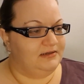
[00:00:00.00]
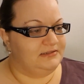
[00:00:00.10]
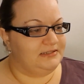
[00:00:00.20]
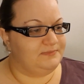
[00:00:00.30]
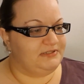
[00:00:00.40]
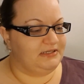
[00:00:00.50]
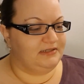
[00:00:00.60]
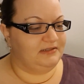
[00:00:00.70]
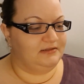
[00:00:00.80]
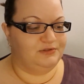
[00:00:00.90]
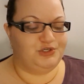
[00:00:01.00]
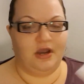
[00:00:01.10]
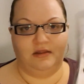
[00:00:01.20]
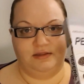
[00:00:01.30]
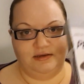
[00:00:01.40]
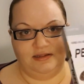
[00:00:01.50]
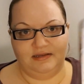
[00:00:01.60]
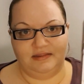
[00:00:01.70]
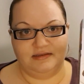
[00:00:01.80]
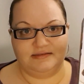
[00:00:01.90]
dipped in chocolate, and
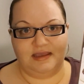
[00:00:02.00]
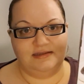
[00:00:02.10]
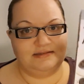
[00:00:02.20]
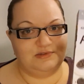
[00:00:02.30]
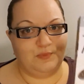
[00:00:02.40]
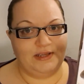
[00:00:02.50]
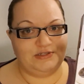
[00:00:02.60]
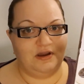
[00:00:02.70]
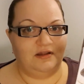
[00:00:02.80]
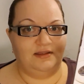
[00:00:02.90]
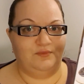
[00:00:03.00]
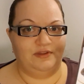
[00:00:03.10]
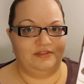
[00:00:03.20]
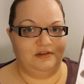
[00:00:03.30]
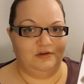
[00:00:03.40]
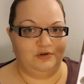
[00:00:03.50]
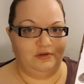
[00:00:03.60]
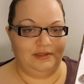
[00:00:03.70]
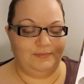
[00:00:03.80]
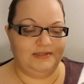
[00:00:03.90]
in this case it's white chocolate with little
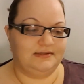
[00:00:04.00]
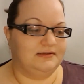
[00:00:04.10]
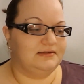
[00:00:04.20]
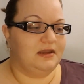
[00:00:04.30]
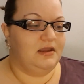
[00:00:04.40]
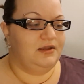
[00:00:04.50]
cookie pieces.